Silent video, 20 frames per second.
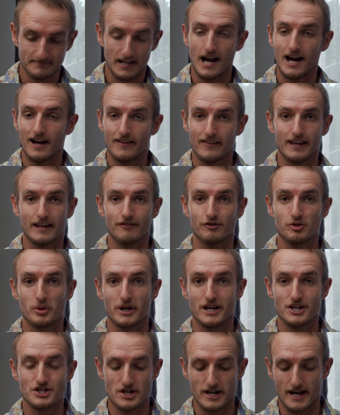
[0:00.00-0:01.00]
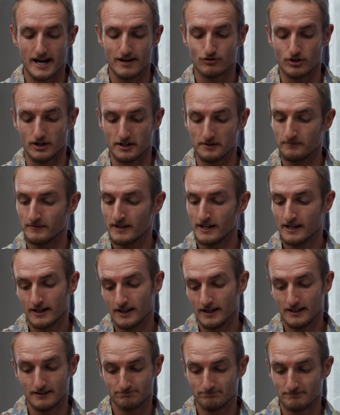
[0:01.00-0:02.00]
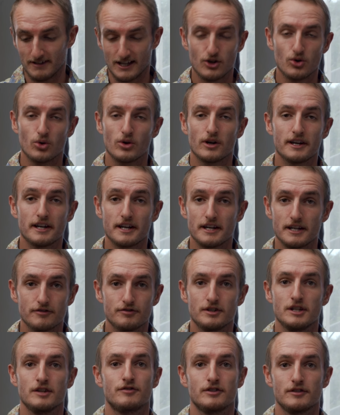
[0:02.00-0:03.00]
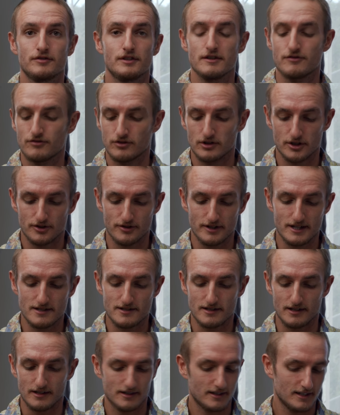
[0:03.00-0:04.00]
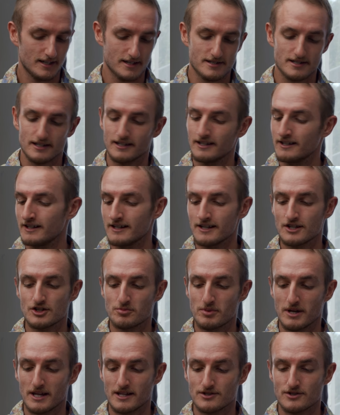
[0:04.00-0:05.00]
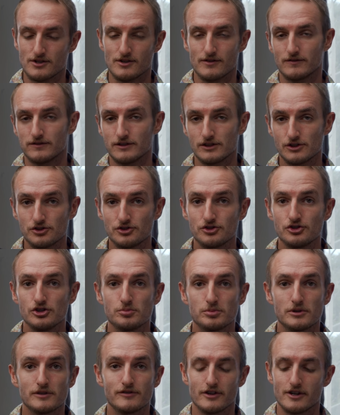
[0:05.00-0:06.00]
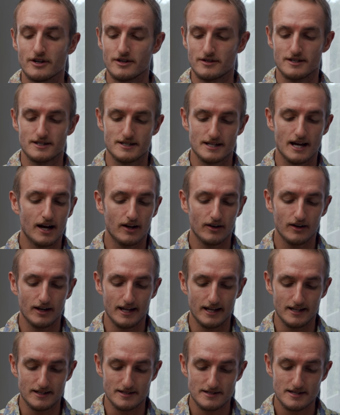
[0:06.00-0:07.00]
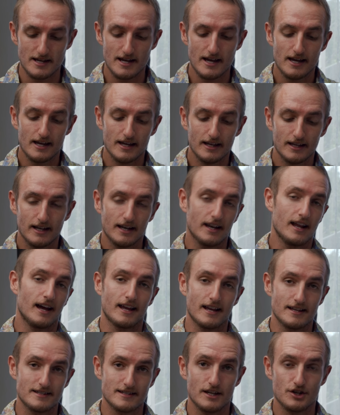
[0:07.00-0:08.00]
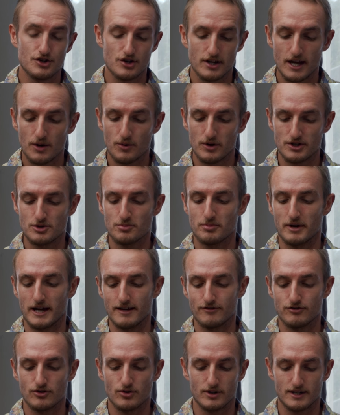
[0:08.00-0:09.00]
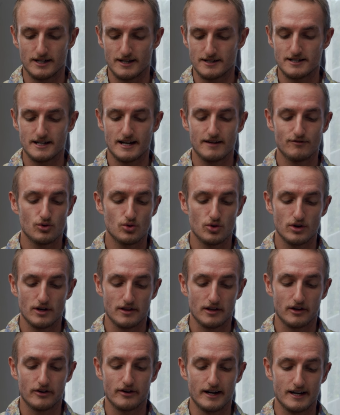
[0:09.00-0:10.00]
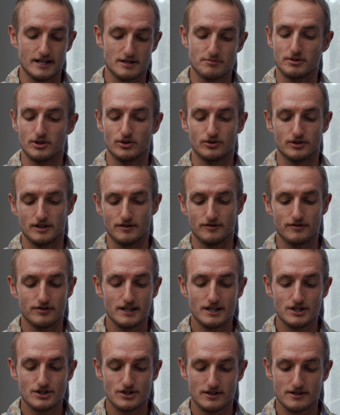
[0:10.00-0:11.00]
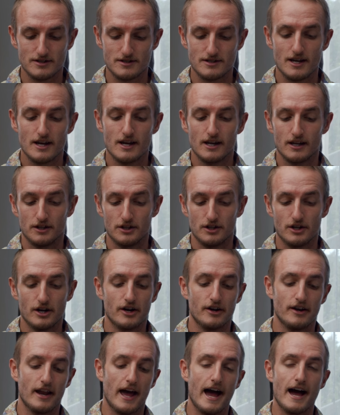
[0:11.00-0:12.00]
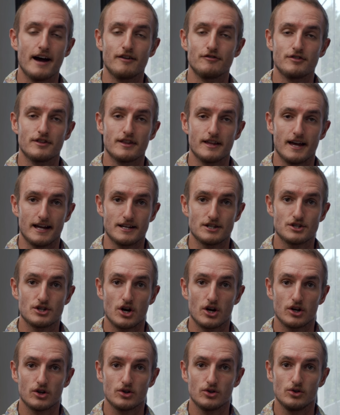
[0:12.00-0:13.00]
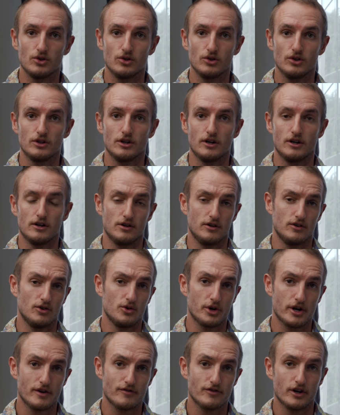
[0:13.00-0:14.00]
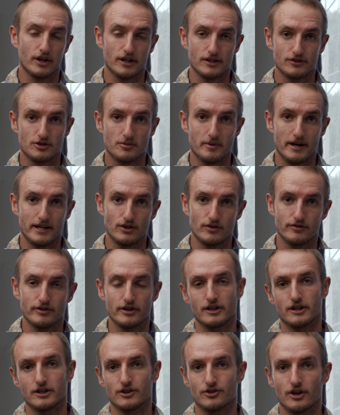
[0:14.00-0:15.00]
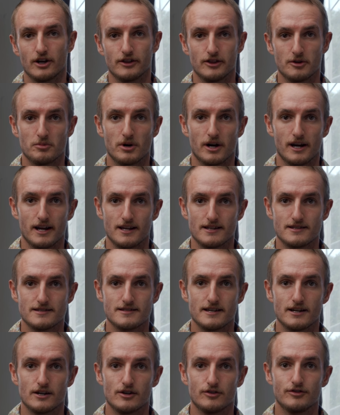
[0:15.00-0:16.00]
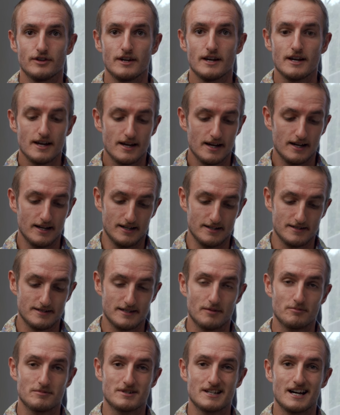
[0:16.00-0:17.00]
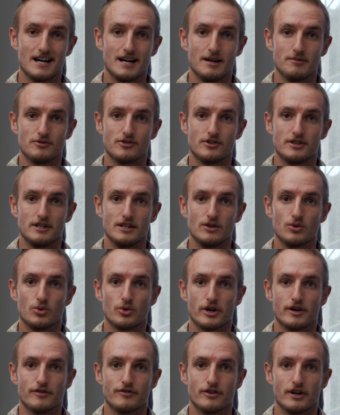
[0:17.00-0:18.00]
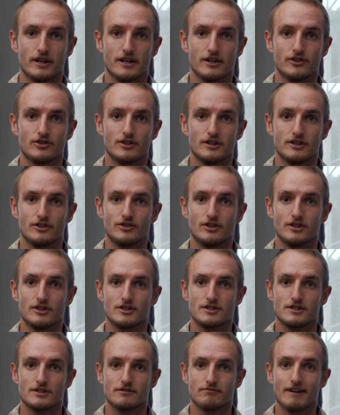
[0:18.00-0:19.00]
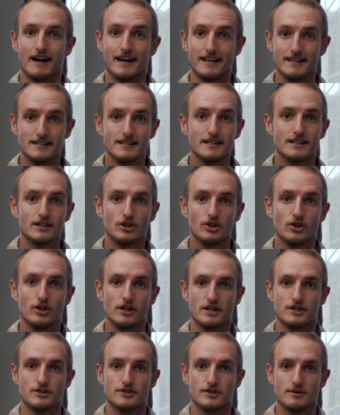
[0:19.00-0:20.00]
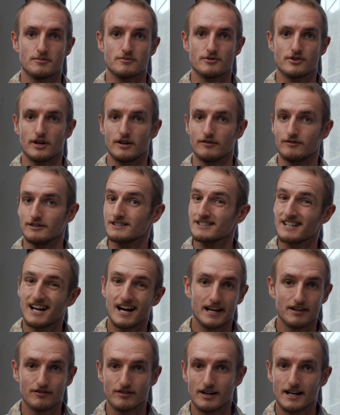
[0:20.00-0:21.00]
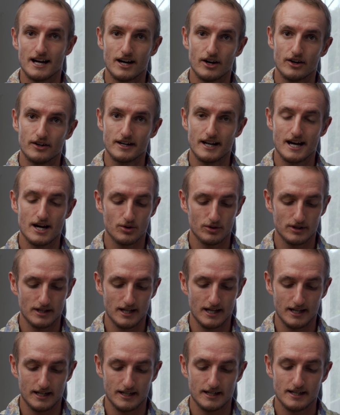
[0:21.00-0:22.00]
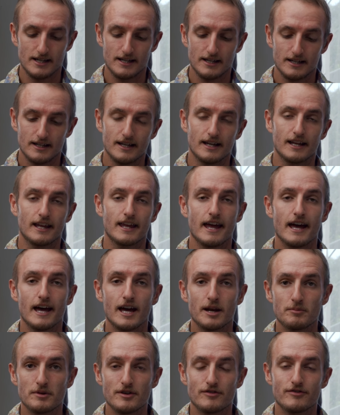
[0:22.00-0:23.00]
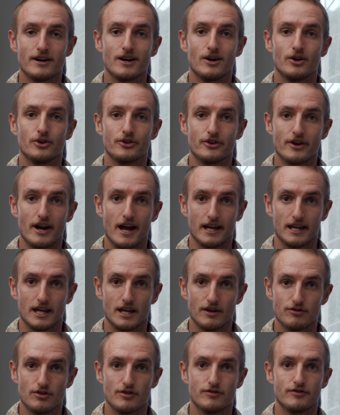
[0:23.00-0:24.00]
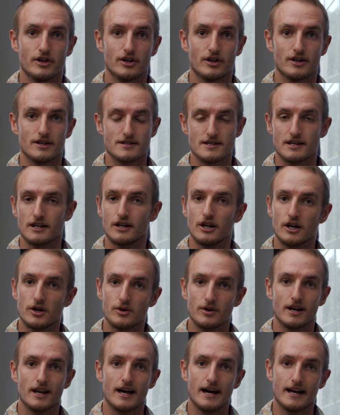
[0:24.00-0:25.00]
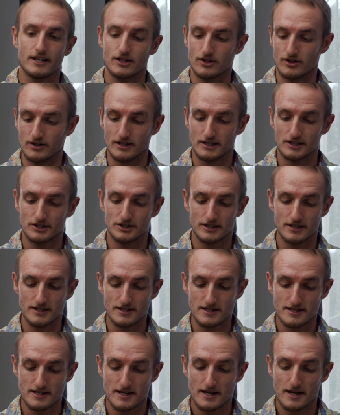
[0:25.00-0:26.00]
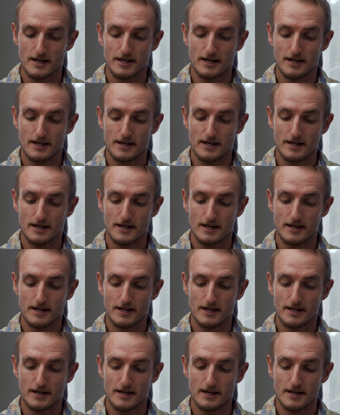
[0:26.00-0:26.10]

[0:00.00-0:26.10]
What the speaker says: I think everybody should have one. They call it a nifty 50 for a reason. It's an inexpensive, super versatile lens. Like I said, you get what you pay for. It doesn't have all of the greatest built-in features. You don't have that toggle or autofocus to manual focus on the body itself. Sometimes the autofocus isn't ideal in terms of it's kind of loud now and then. It can be found racking for focus in lower light conditions.